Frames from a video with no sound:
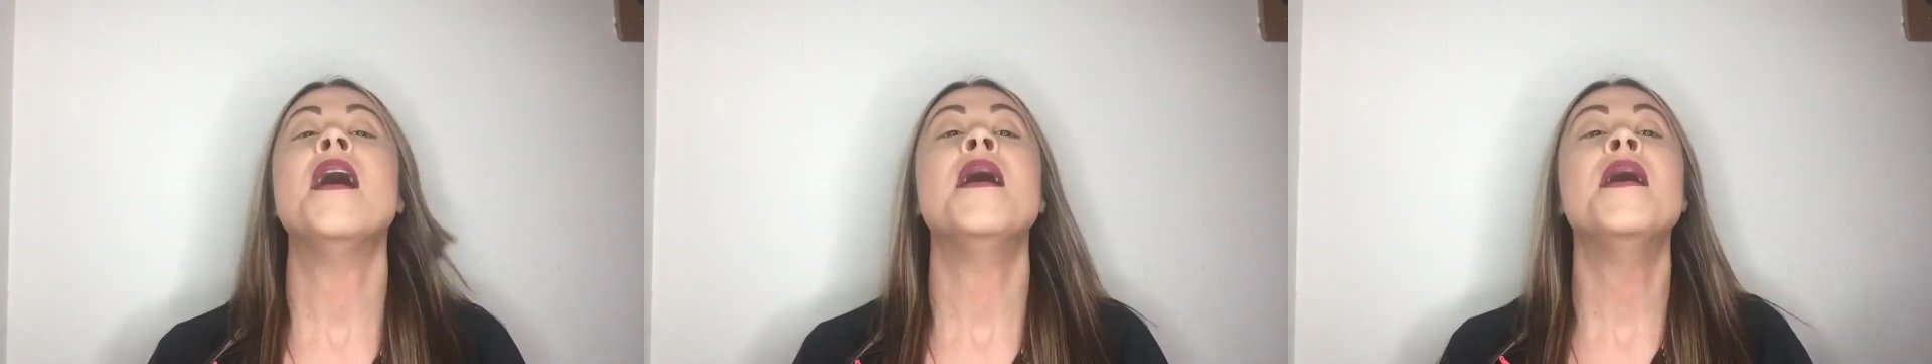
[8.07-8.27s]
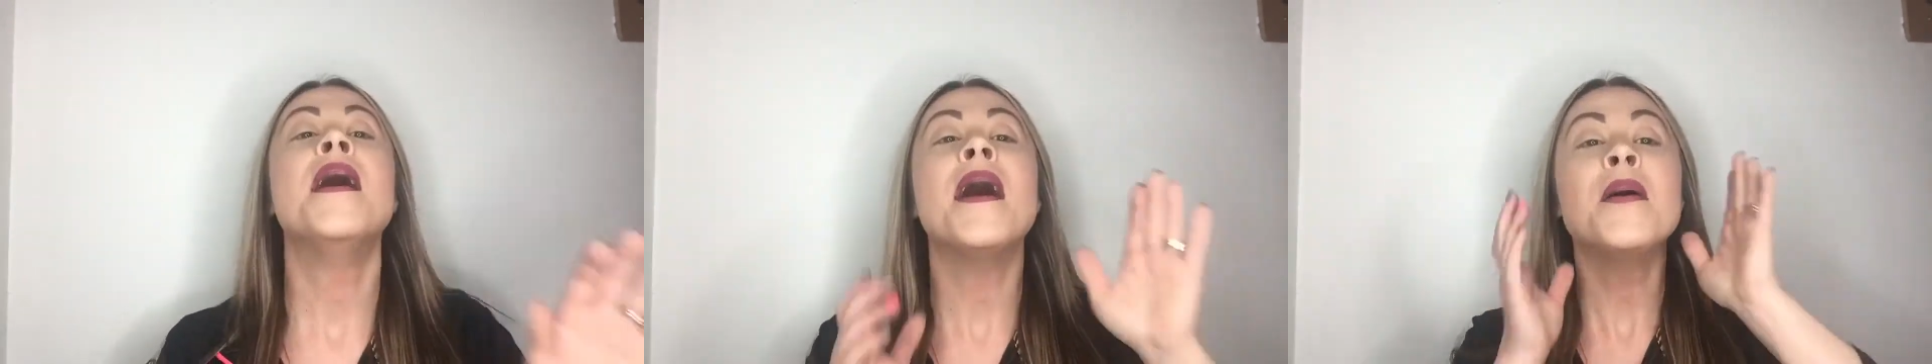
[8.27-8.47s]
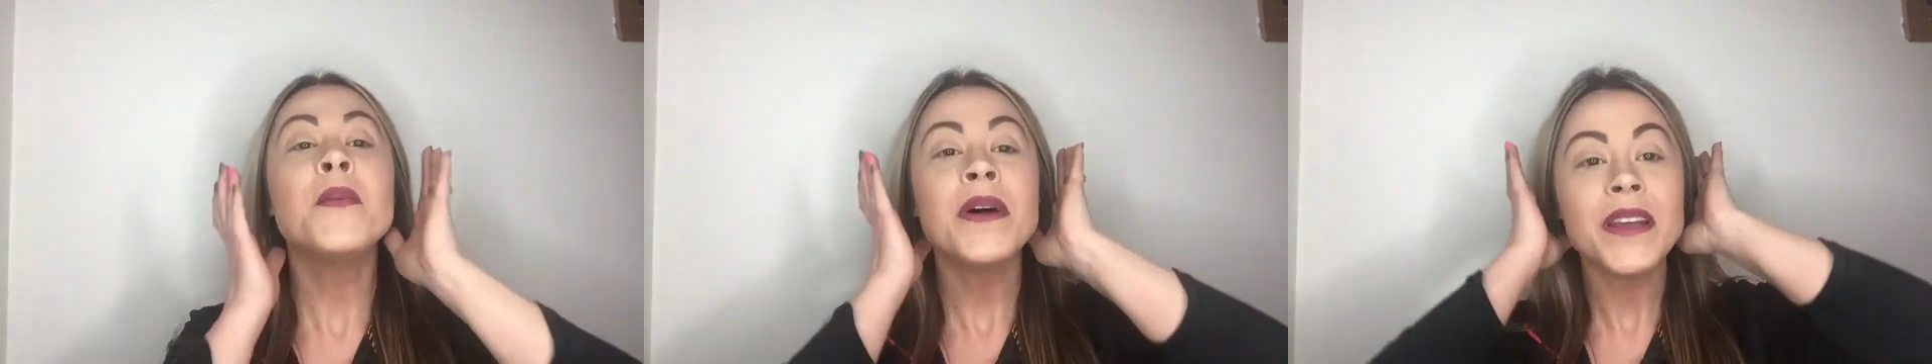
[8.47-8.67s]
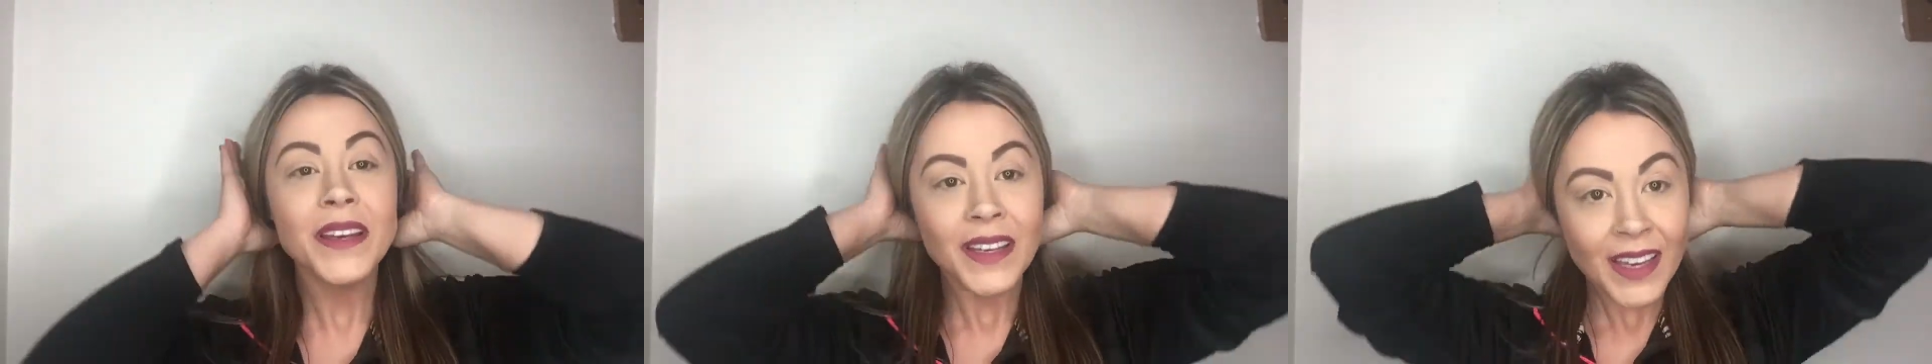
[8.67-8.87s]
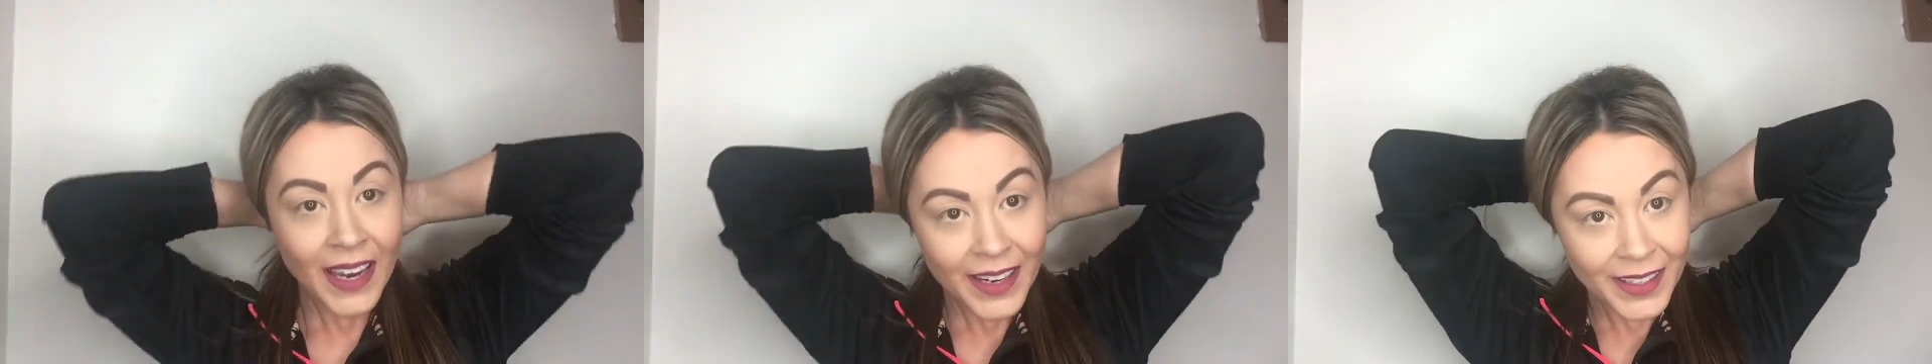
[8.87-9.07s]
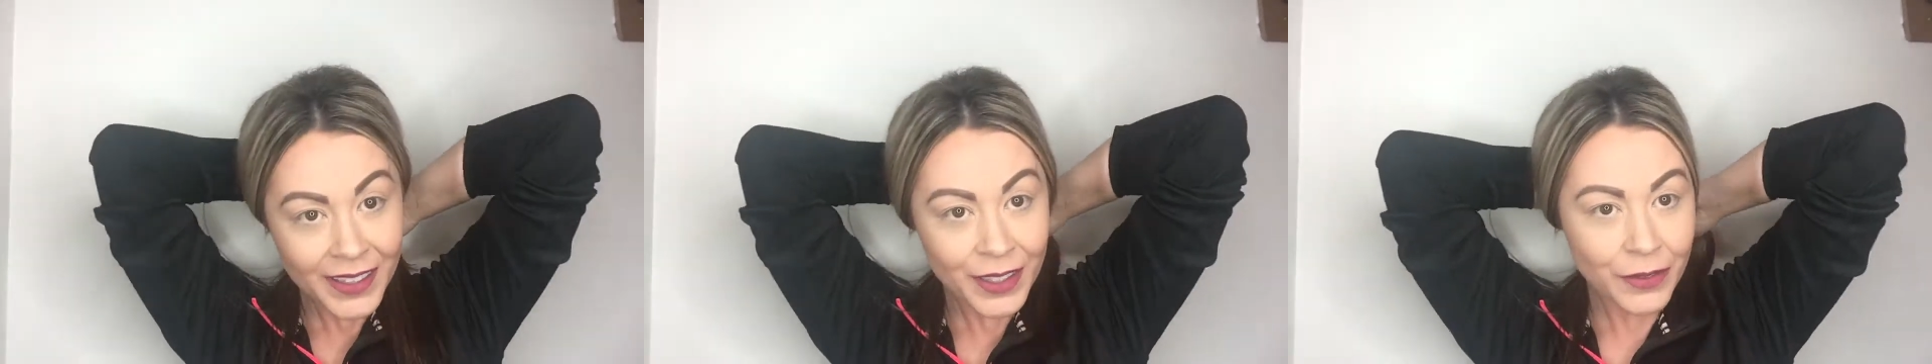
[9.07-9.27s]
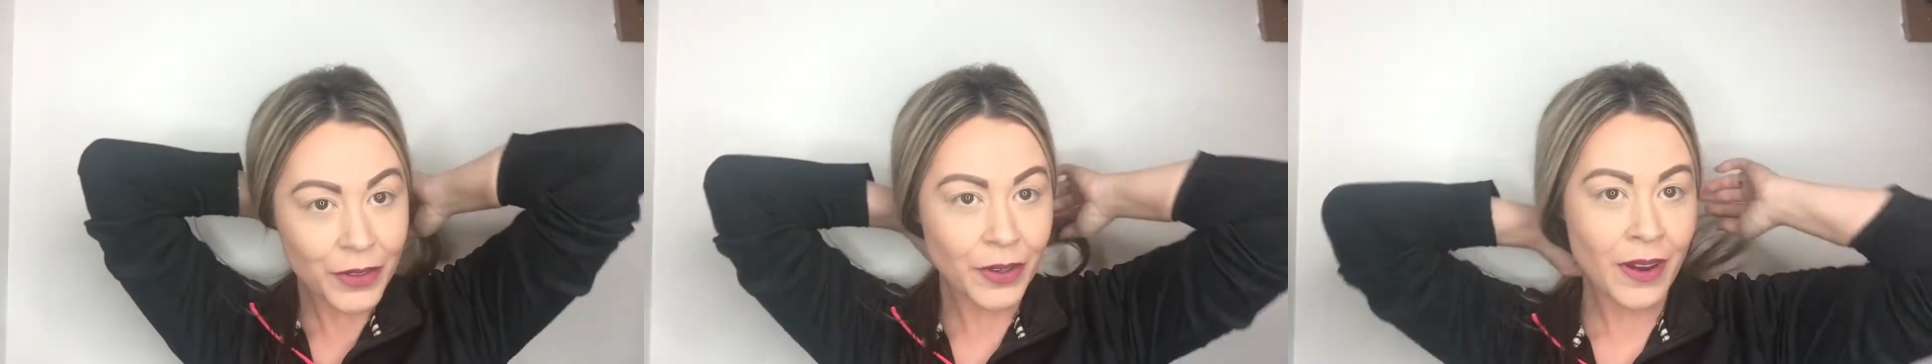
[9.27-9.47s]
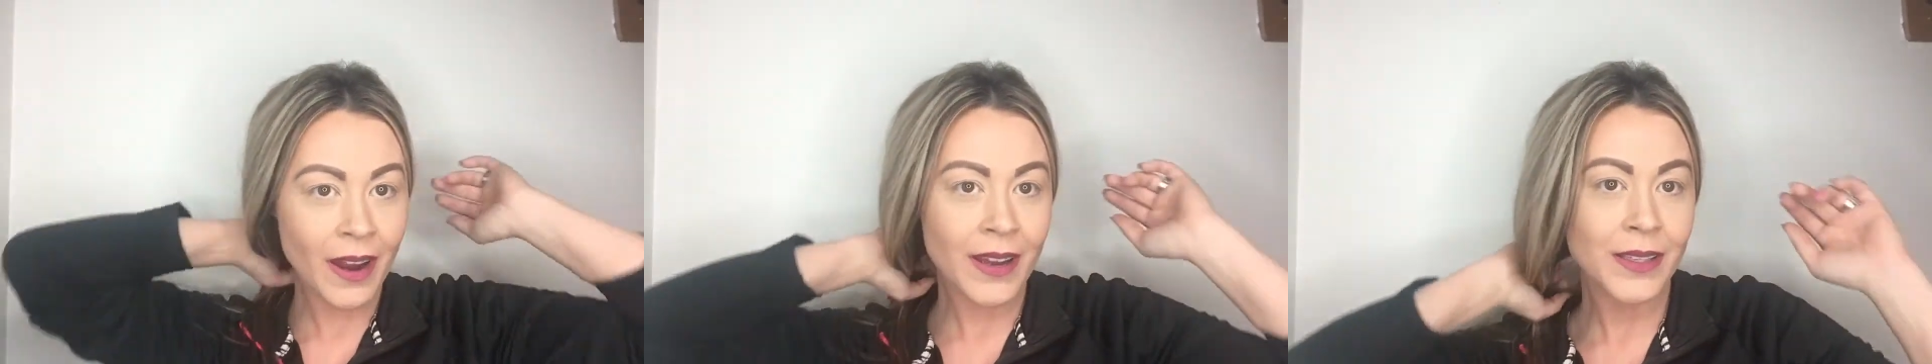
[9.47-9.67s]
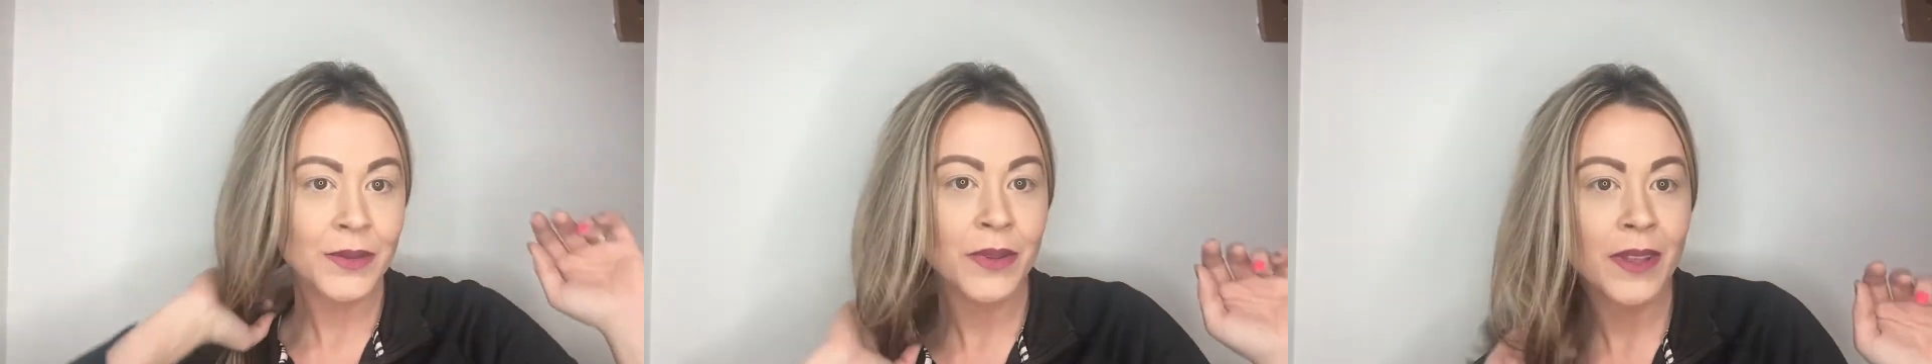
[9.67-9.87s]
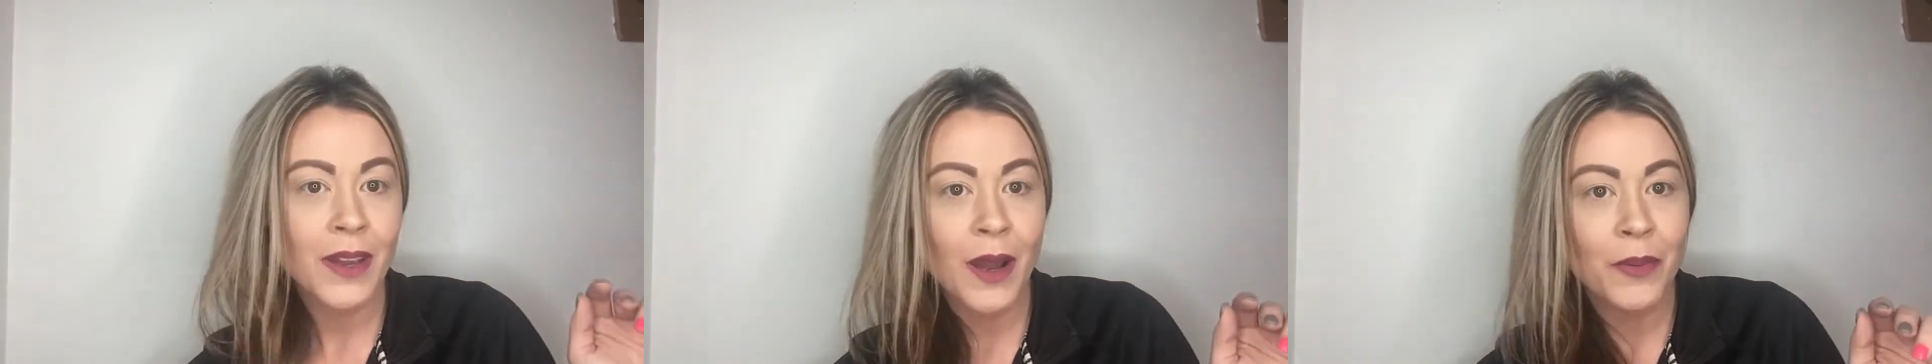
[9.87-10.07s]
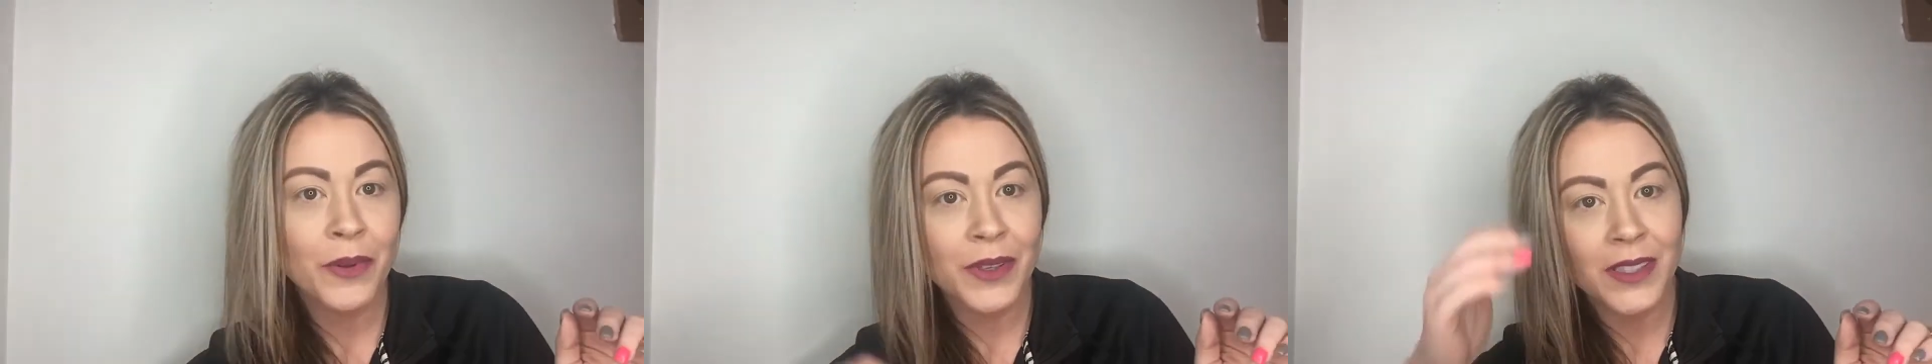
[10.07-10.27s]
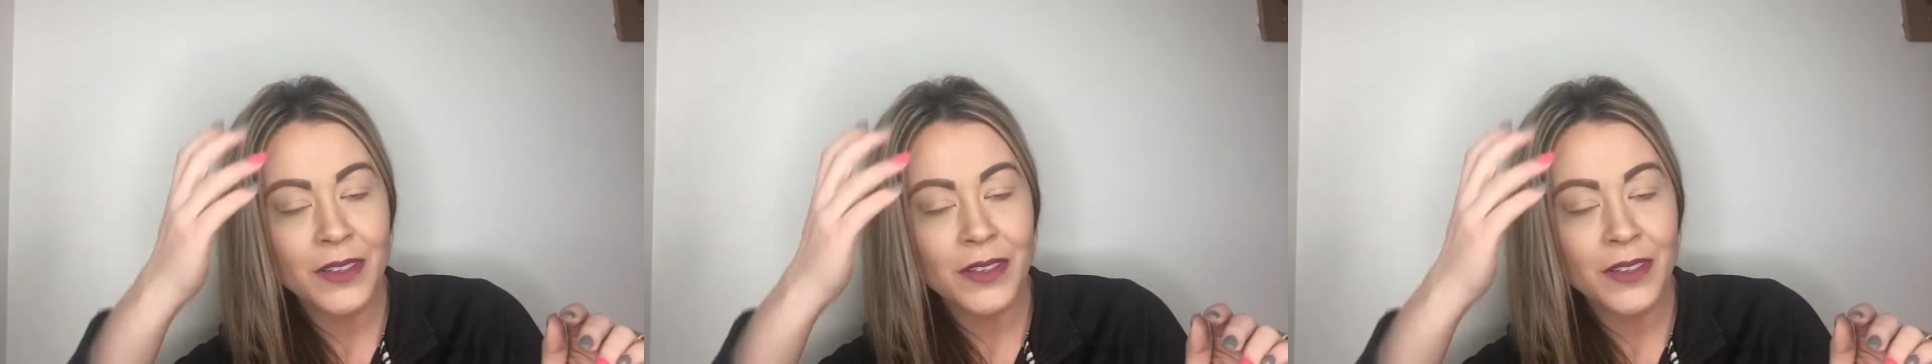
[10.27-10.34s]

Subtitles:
I wanted to kind of leave you guys with a couple